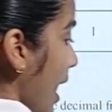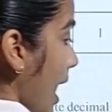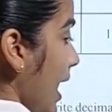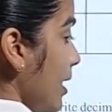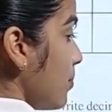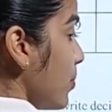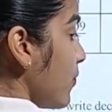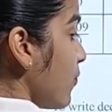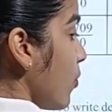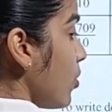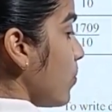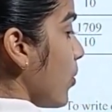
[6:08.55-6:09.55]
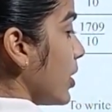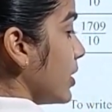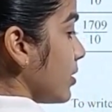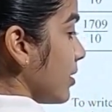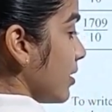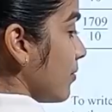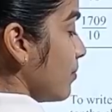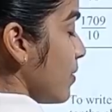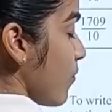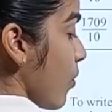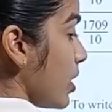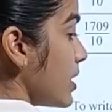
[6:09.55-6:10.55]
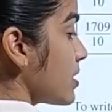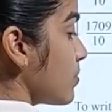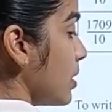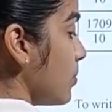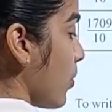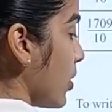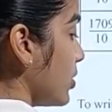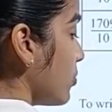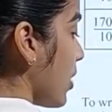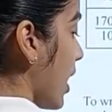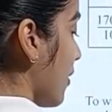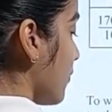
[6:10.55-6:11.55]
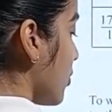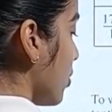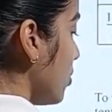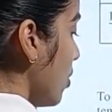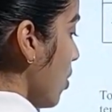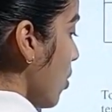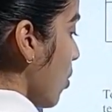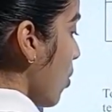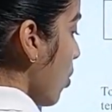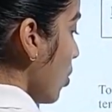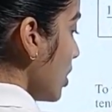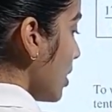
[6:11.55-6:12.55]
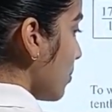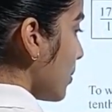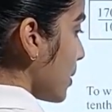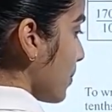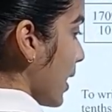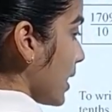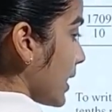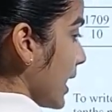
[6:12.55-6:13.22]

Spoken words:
and before point, before decimal point, you have your whole number part.